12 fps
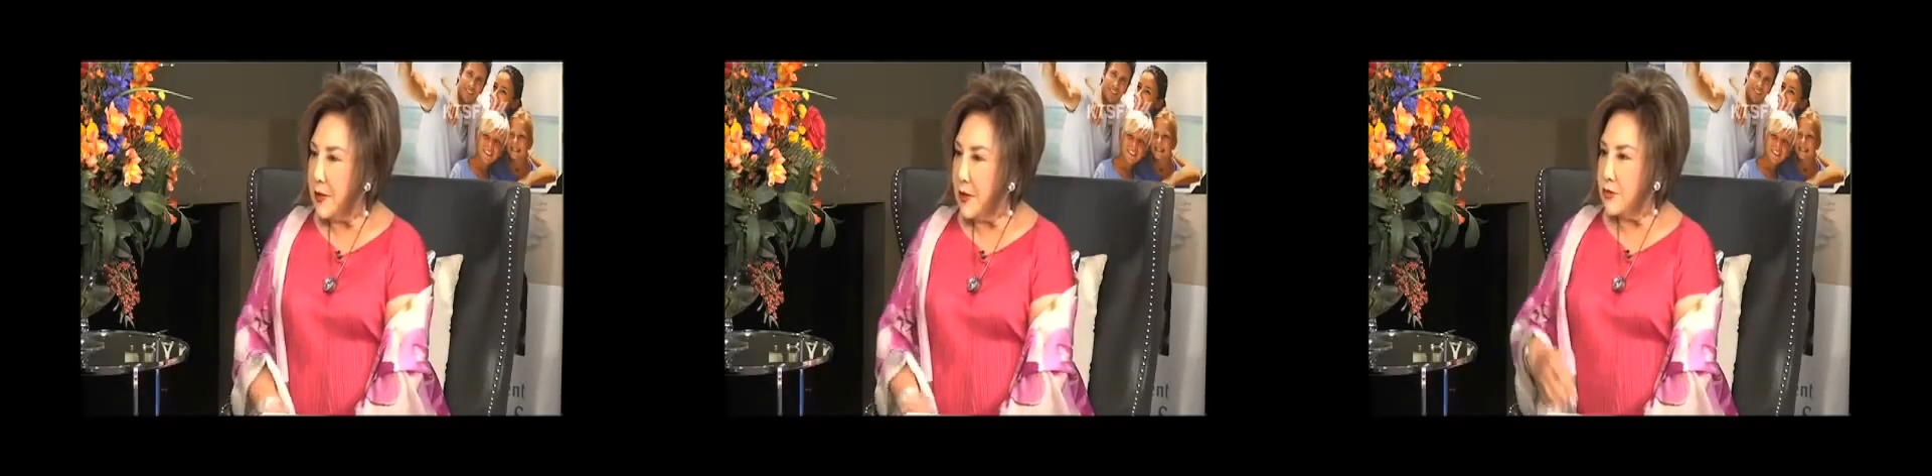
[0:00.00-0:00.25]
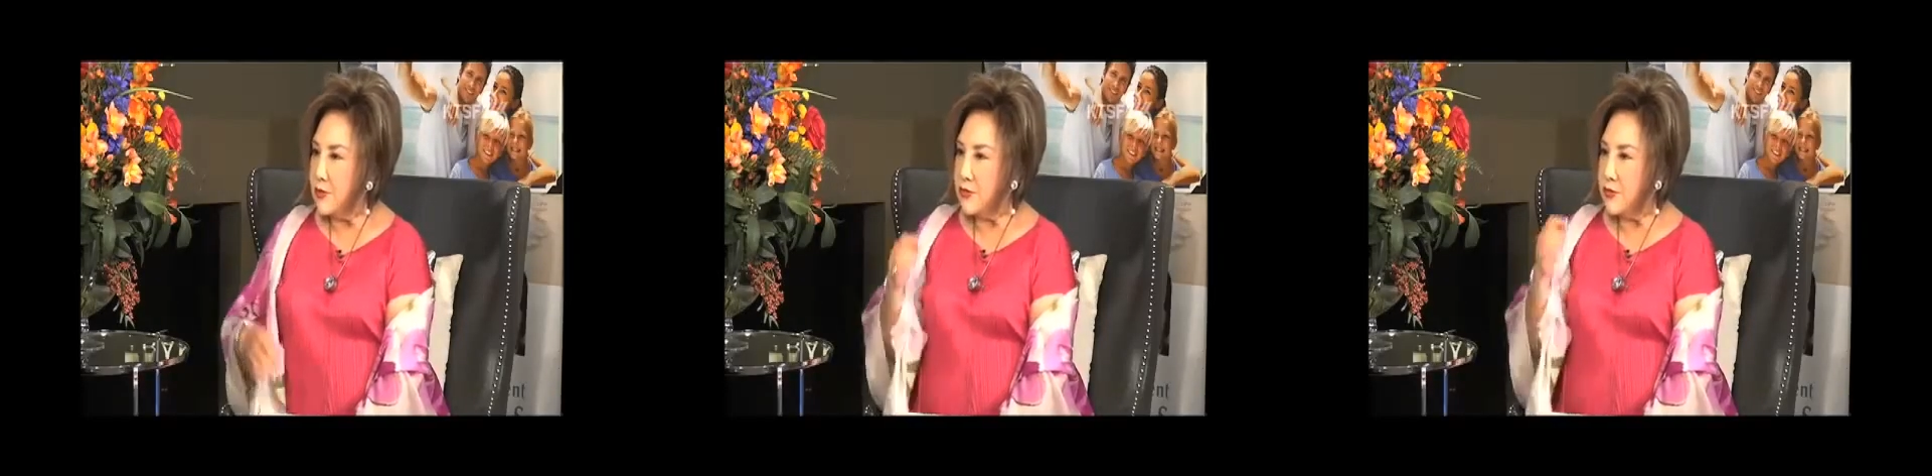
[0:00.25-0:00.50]

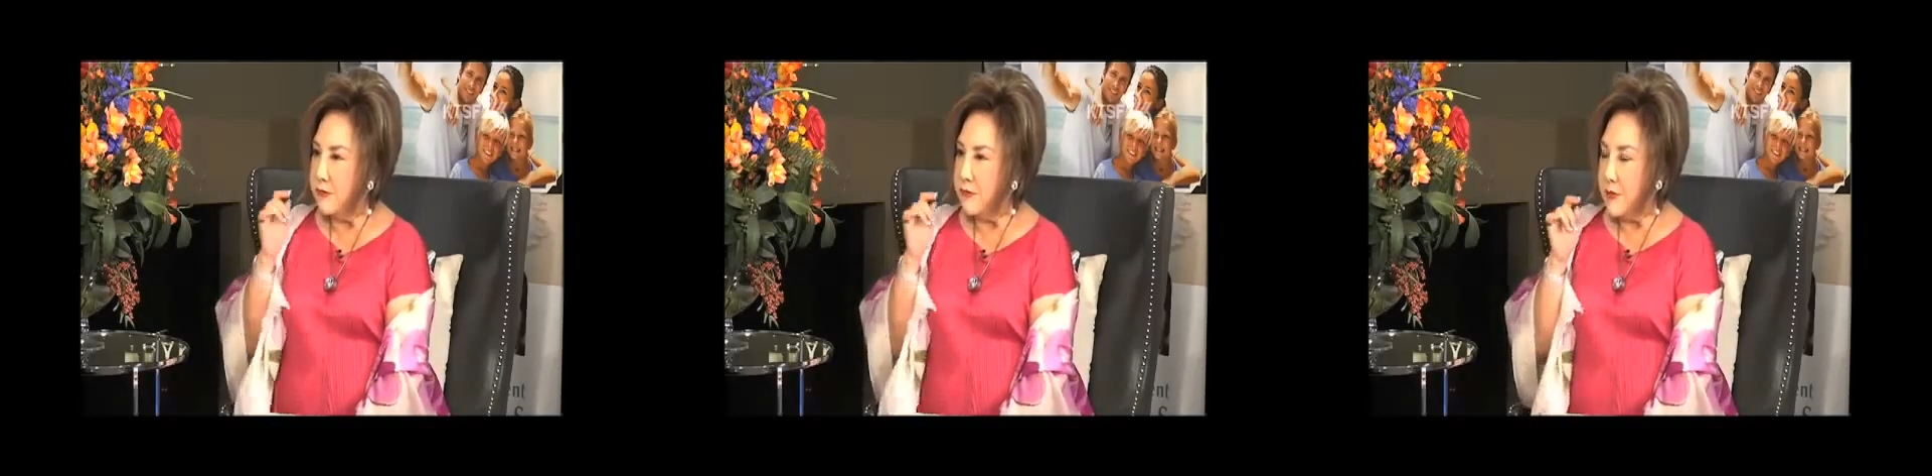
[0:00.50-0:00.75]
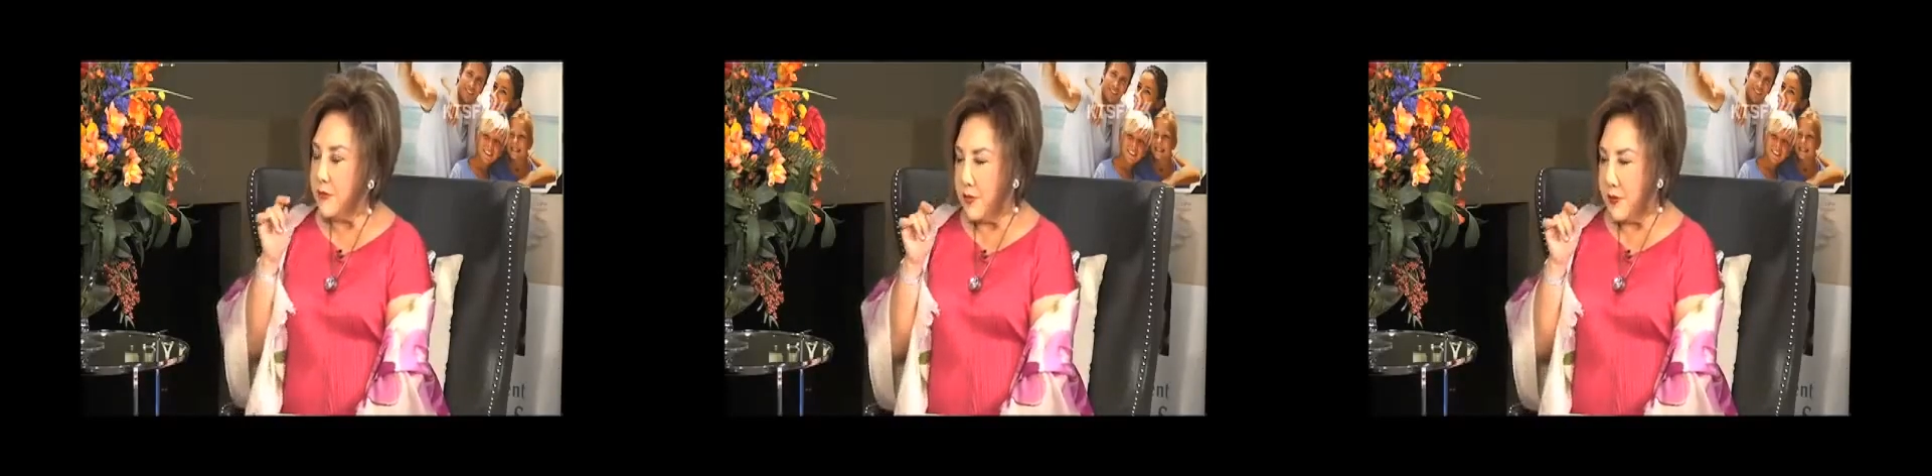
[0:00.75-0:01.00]
go to
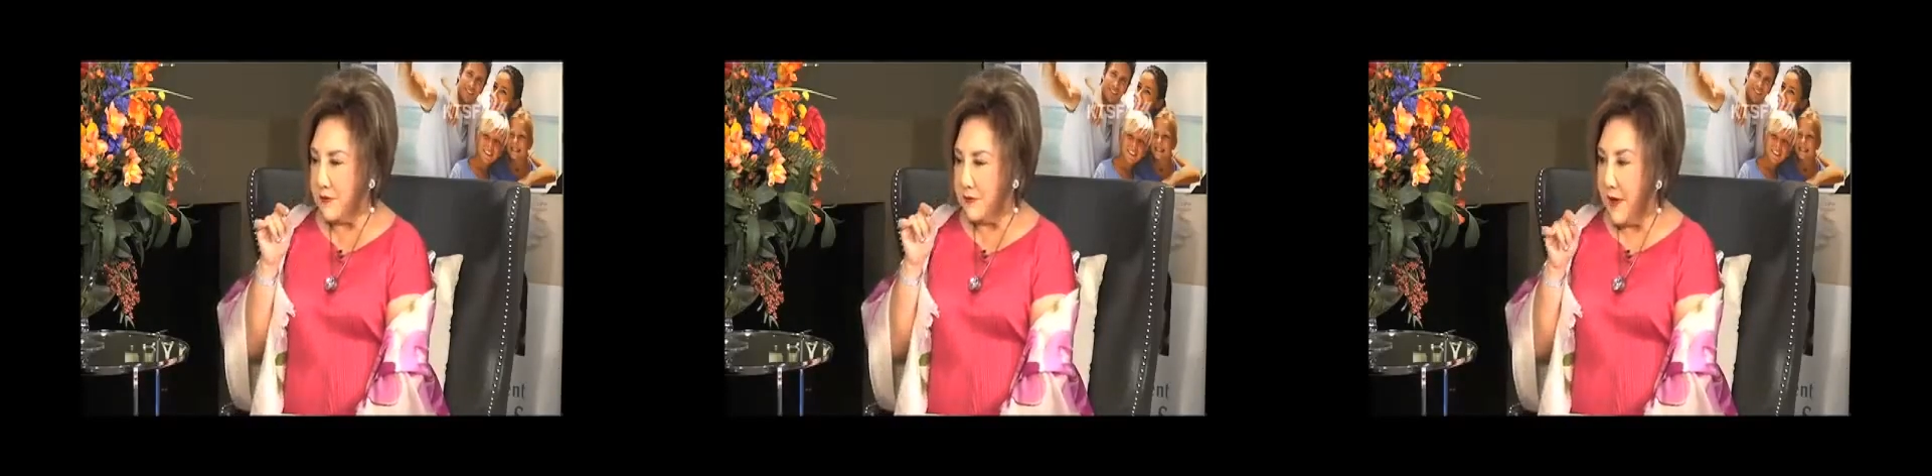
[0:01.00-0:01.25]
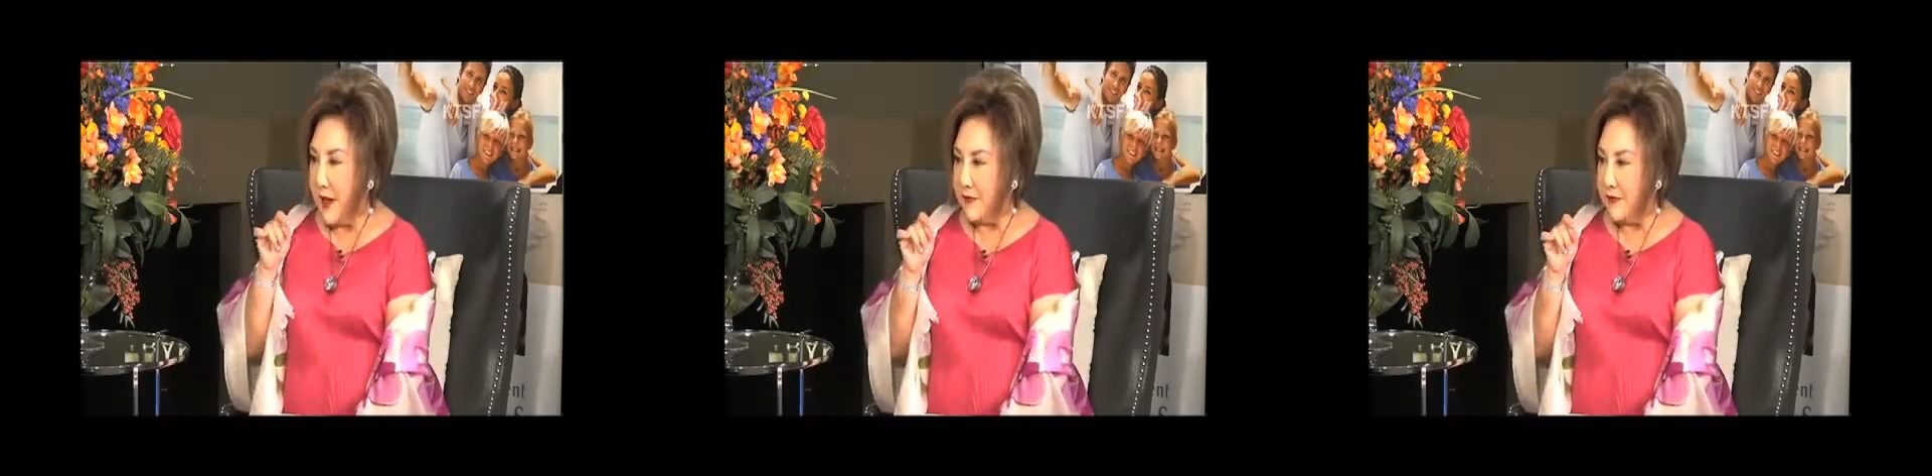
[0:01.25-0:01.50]

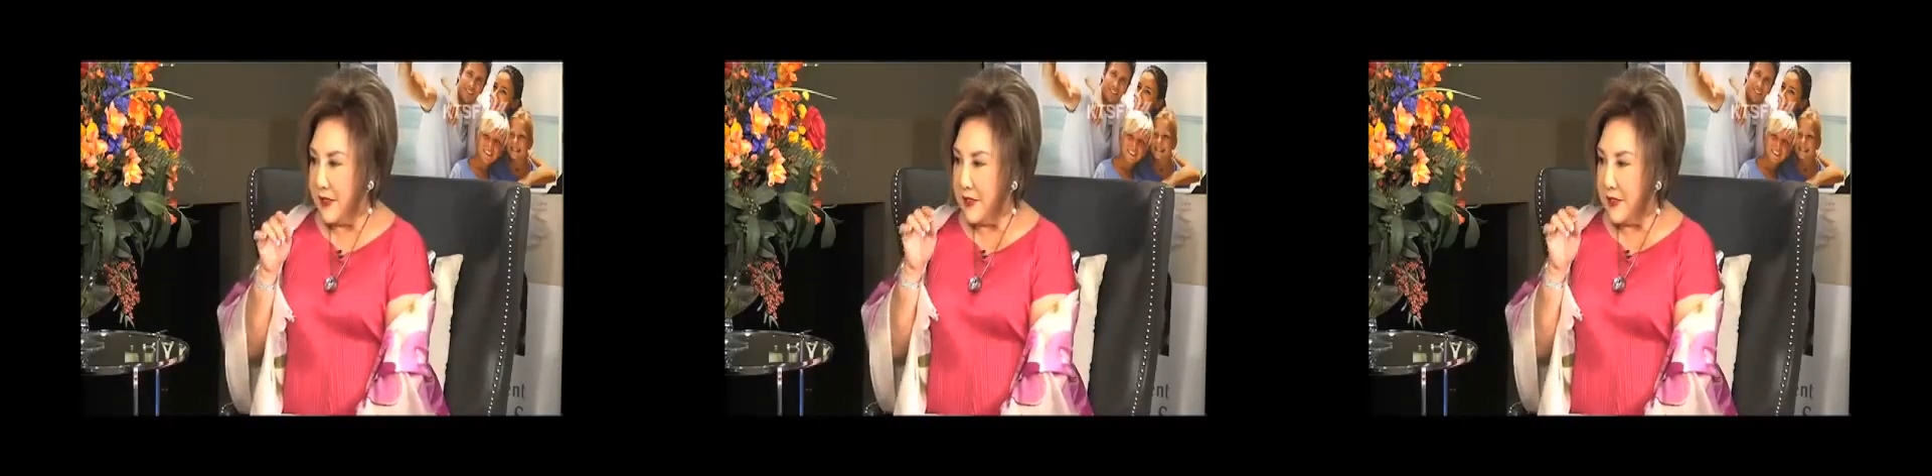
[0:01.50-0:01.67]
4.5.